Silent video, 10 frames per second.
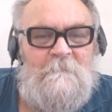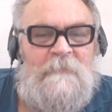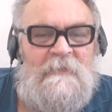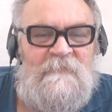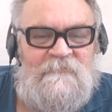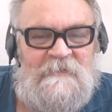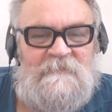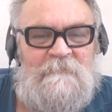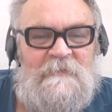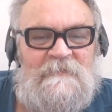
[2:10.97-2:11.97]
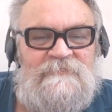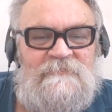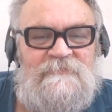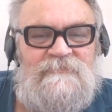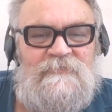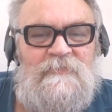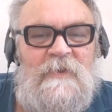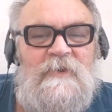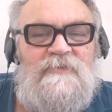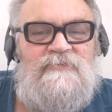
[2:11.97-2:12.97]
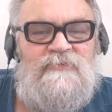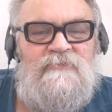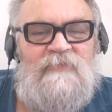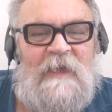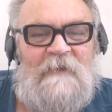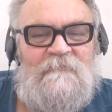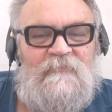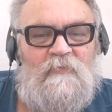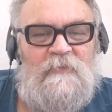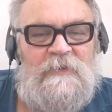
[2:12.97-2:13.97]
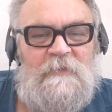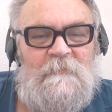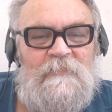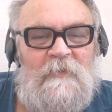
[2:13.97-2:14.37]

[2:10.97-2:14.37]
perfect person to do that for you.